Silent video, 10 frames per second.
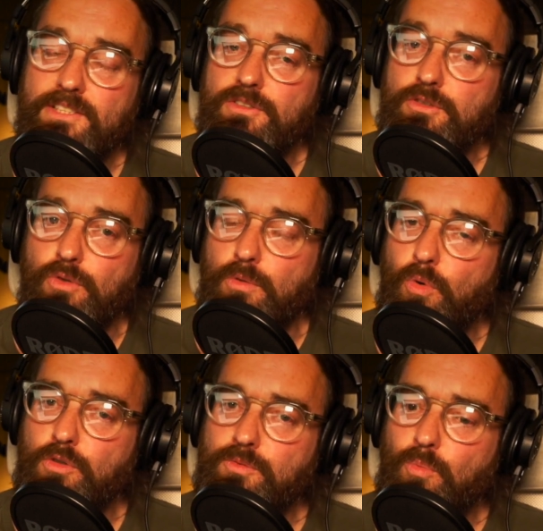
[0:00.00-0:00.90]
the joy?
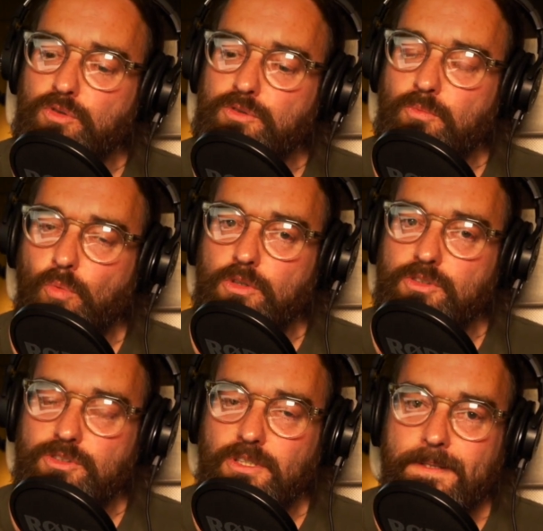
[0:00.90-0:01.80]

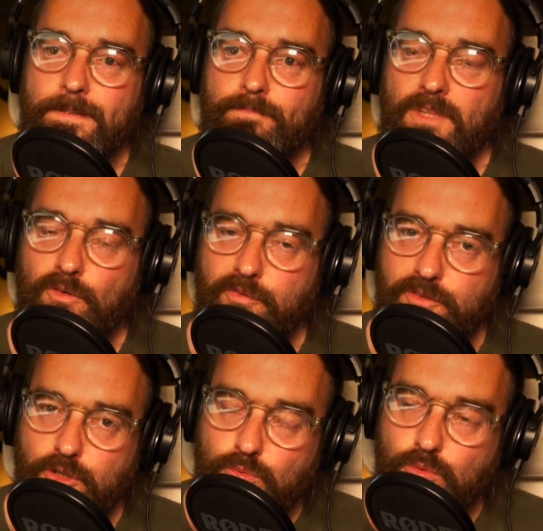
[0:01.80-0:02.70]
What's
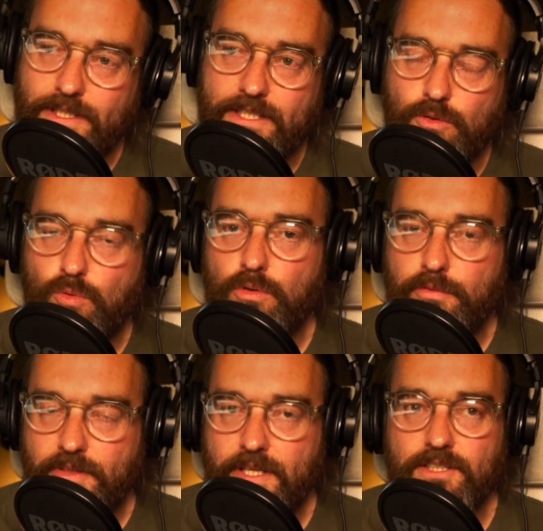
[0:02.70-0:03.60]
fueling all
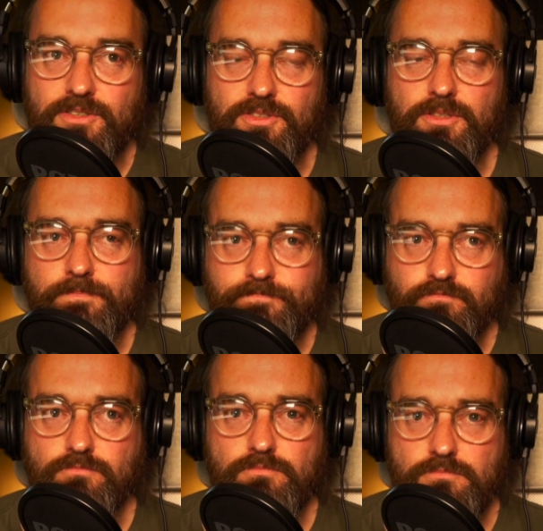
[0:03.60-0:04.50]
of this?
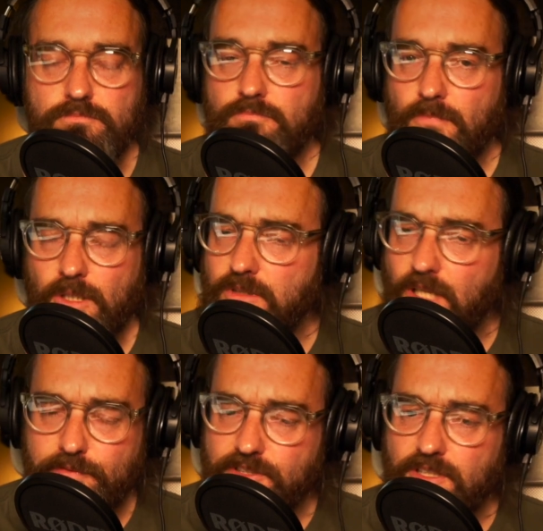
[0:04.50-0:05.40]

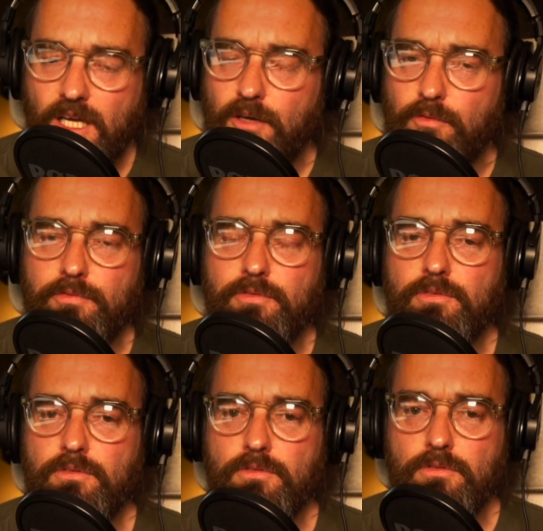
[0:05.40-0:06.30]
Love is love.
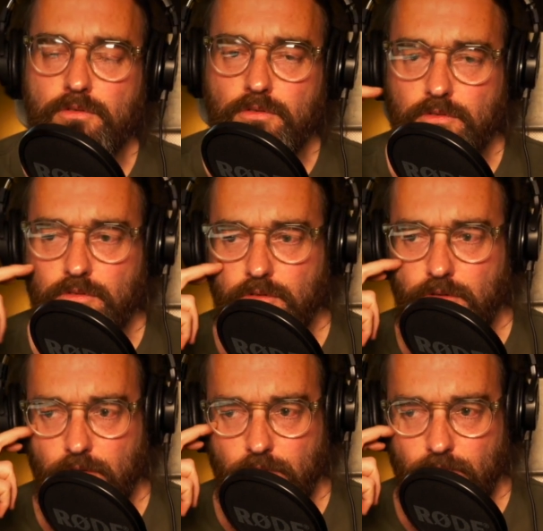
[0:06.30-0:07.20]

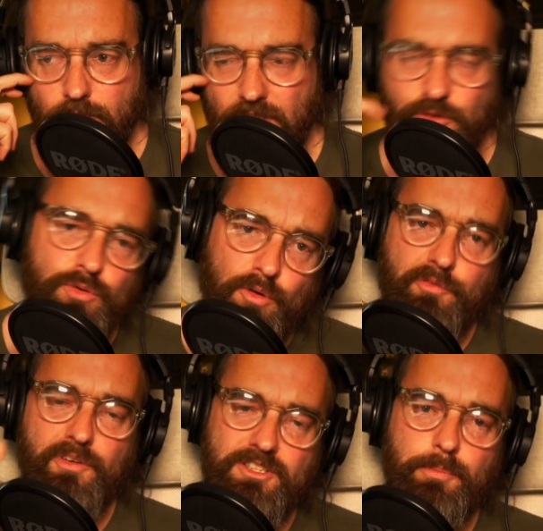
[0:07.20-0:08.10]
Mm. And you're not
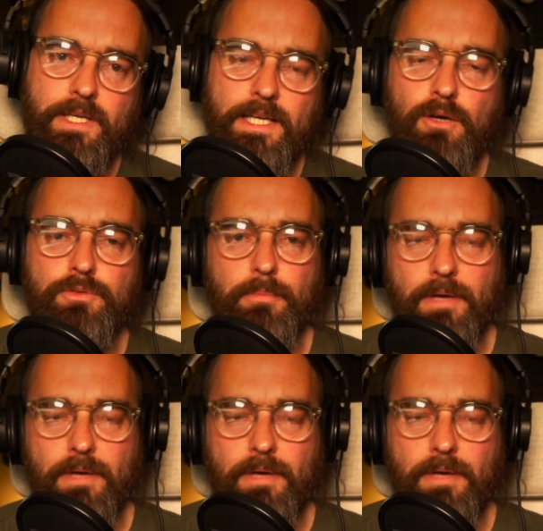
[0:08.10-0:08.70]
fit to be an elder,